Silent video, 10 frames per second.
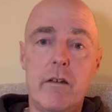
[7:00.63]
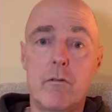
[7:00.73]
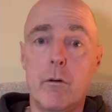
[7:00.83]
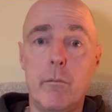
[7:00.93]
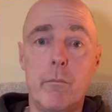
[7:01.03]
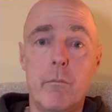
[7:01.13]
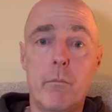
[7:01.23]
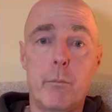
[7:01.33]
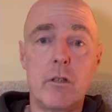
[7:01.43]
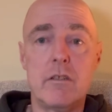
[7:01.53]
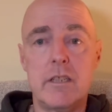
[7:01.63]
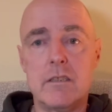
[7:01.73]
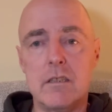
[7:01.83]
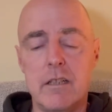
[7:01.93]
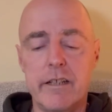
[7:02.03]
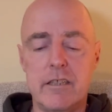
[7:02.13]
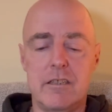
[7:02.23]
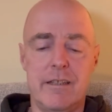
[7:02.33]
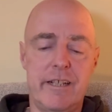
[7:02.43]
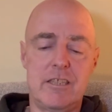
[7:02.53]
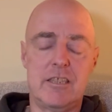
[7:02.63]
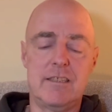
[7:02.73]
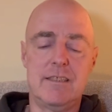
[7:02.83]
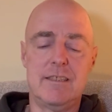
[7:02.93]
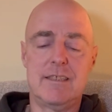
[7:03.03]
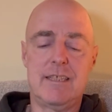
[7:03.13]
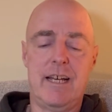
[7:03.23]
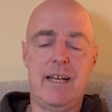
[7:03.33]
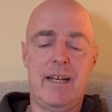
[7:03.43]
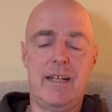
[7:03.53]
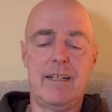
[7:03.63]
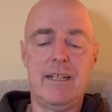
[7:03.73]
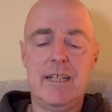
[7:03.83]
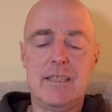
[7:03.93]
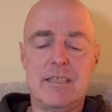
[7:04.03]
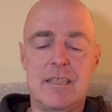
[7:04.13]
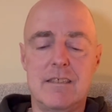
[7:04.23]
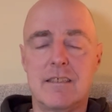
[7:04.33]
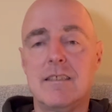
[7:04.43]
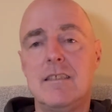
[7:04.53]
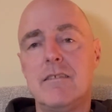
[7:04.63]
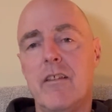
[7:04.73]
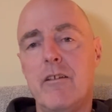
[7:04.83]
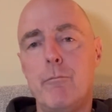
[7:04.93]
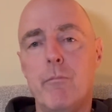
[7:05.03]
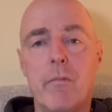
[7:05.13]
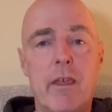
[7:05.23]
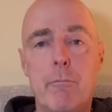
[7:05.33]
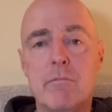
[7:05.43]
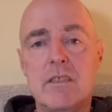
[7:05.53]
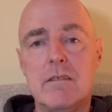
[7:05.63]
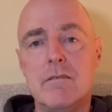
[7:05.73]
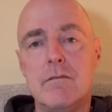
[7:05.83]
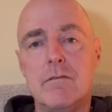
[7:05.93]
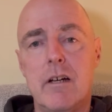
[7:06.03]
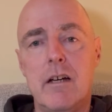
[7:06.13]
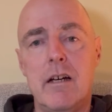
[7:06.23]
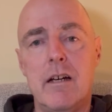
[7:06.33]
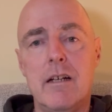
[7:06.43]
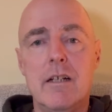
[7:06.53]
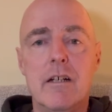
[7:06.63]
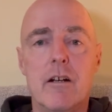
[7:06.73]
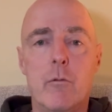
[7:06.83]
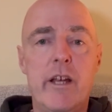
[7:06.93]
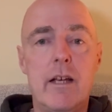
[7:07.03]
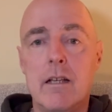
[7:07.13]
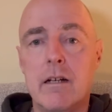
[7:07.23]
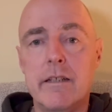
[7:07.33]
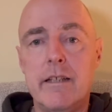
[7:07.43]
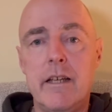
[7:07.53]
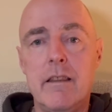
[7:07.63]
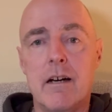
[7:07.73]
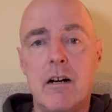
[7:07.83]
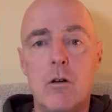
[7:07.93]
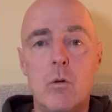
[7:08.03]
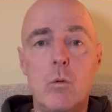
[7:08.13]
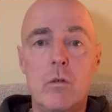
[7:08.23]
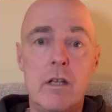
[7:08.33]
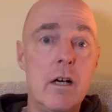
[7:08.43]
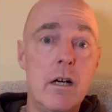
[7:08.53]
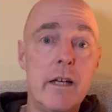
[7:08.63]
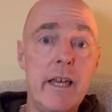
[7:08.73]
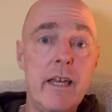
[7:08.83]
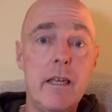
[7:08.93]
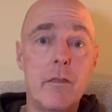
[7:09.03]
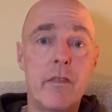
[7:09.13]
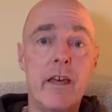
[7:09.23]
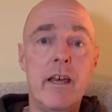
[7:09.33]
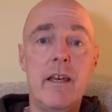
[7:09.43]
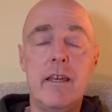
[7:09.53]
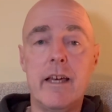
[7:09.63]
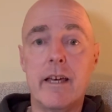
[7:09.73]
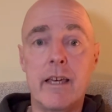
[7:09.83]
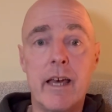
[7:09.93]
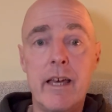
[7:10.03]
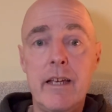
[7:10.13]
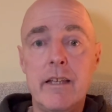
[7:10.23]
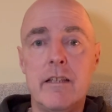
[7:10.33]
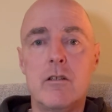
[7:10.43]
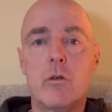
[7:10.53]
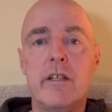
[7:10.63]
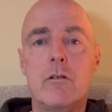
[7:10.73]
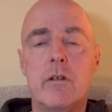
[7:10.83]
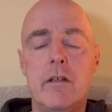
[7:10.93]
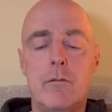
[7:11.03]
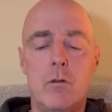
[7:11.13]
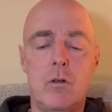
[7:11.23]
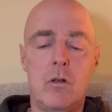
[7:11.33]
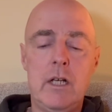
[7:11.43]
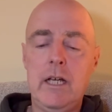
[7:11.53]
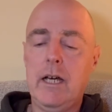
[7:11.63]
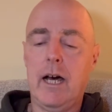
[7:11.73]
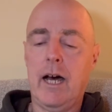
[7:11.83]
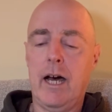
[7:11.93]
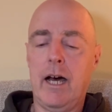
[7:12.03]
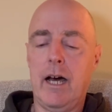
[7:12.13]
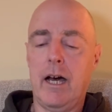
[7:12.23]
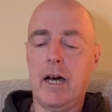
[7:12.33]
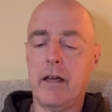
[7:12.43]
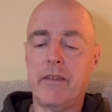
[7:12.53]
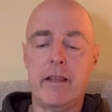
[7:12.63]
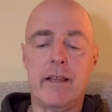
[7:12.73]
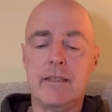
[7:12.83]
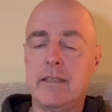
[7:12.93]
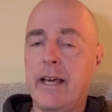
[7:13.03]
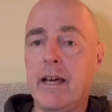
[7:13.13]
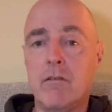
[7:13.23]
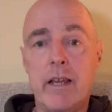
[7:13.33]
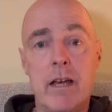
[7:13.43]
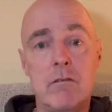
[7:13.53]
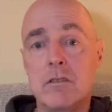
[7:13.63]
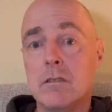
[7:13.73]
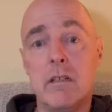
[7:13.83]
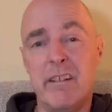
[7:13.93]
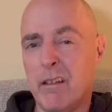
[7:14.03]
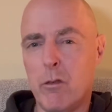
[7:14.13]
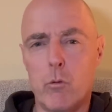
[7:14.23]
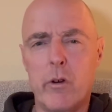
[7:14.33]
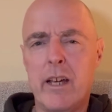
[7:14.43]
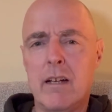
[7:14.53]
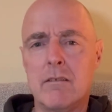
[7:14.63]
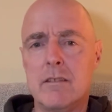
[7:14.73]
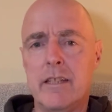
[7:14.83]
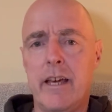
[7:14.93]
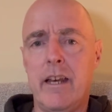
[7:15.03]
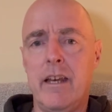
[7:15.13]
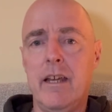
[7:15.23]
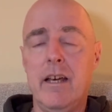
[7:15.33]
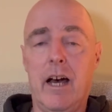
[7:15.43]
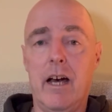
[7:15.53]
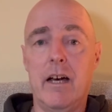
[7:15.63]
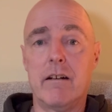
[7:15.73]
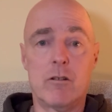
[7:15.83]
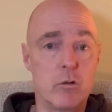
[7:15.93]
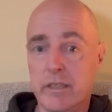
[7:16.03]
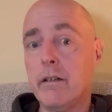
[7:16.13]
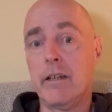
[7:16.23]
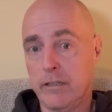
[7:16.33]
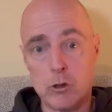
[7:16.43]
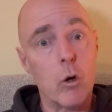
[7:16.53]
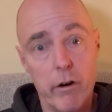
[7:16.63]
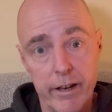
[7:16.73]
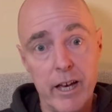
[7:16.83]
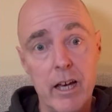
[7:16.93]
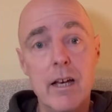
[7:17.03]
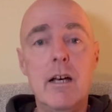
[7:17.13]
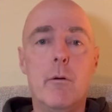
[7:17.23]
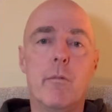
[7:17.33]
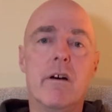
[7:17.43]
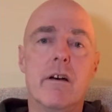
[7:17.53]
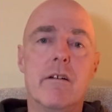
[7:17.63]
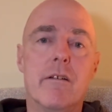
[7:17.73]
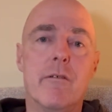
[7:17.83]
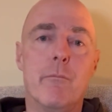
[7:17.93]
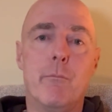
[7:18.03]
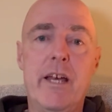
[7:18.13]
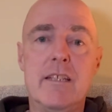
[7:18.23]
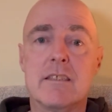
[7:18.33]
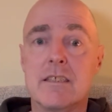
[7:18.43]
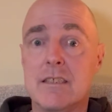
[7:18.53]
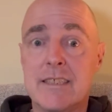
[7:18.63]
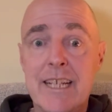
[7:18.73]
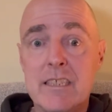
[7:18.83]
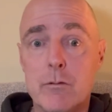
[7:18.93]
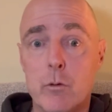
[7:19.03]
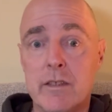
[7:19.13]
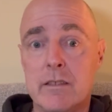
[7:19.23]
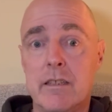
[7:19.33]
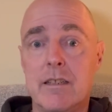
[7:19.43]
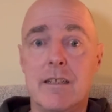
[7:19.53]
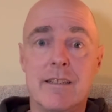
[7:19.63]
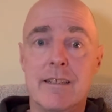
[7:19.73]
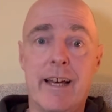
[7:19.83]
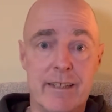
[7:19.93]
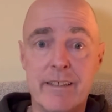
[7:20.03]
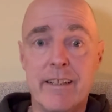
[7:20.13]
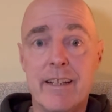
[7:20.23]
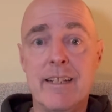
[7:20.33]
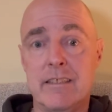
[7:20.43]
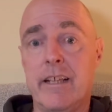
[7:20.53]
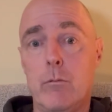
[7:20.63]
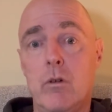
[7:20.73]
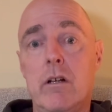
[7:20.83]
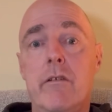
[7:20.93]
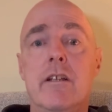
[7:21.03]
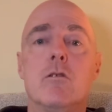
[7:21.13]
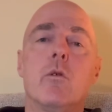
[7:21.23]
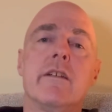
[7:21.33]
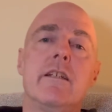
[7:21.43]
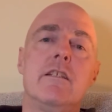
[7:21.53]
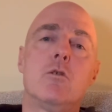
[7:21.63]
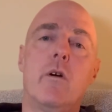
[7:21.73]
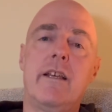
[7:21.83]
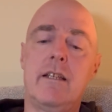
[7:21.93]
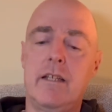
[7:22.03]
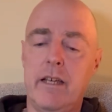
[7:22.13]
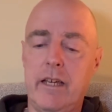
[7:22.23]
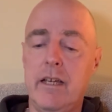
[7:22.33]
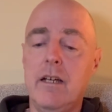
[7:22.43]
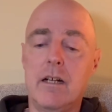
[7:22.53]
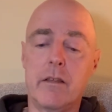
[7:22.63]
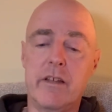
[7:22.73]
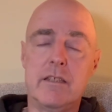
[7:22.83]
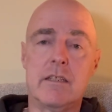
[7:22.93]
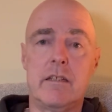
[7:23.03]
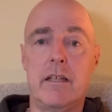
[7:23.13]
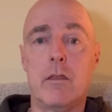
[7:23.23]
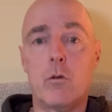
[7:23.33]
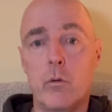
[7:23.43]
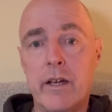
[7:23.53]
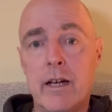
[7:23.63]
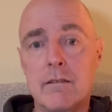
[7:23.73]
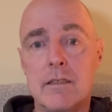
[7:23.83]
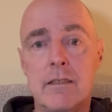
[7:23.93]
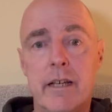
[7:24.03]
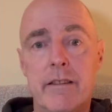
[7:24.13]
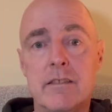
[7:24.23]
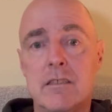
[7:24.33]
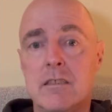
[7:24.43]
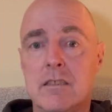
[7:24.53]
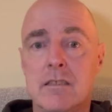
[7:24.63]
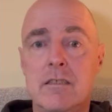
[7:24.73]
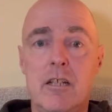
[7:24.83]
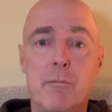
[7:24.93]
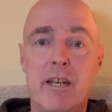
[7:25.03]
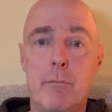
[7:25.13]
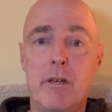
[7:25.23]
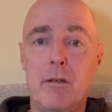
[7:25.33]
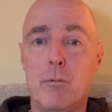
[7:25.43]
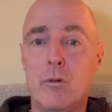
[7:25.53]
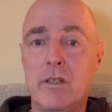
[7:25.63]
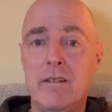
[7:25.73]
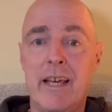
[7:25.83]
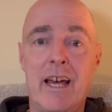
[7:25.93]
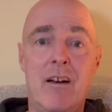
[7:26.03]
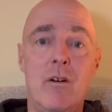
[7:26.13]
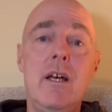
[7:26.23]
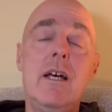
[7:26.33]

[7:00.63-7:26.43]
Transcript: from politics and elections, chances of them sort of reigniting the whole Lurgy thing yet again in 2024, I think that's now down to only a 3 out of 10. Of course, they're going to try it, but being successful at it as they were in 2020, I think it's only a 3 out of 10. There's just too many people who now